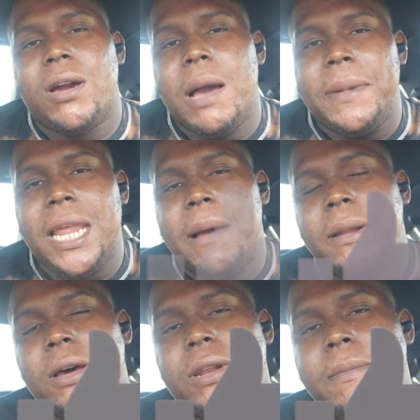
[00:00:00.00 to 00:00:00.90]
comment down
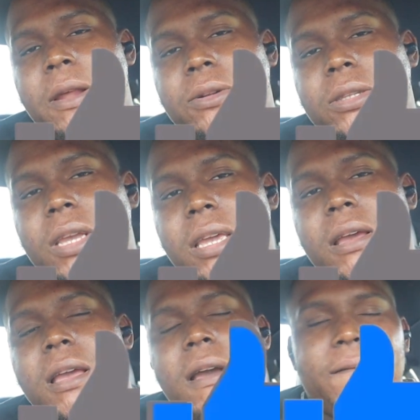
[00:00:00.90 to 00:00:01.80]
below, let me know what you
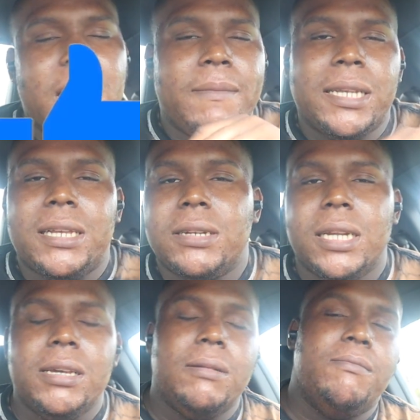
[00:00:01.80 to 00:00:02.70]
think. Follow my
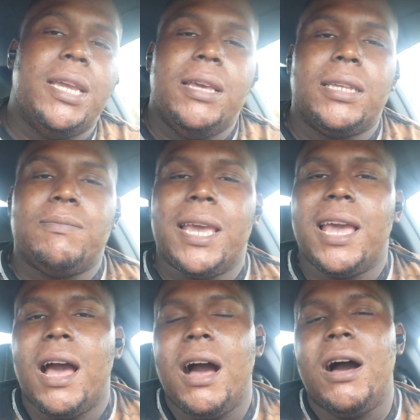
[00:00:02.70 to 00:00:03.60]
social medias,
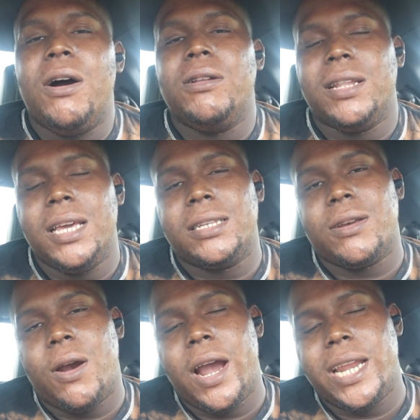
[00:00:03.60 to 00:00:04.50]
man. All links
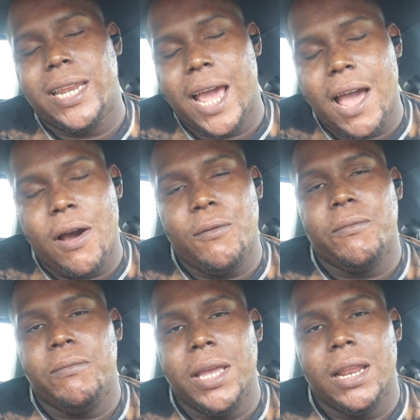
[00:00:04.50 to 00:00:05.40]
are
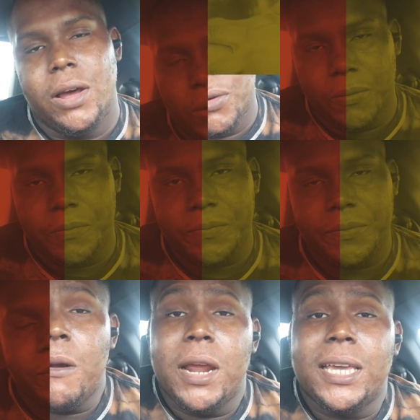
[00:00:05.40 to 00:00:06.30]
down below.
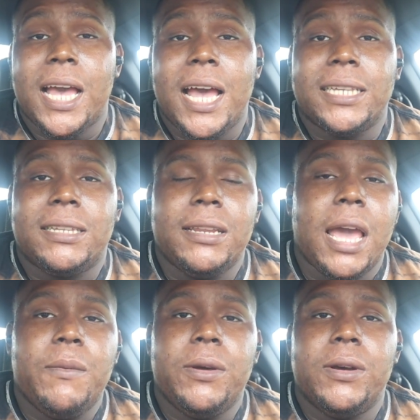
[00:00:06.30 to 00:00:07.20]
All right, guys,
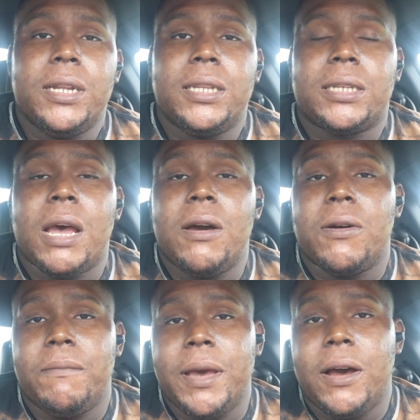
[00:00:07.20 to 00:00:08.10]
today we're going to talk
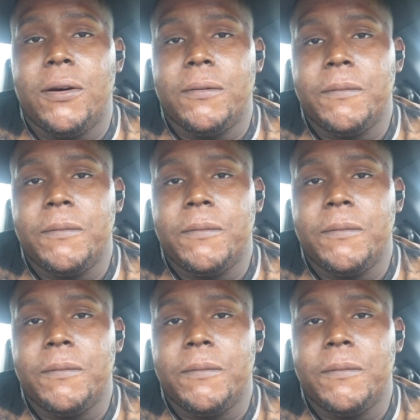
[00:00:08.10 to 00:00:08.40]
about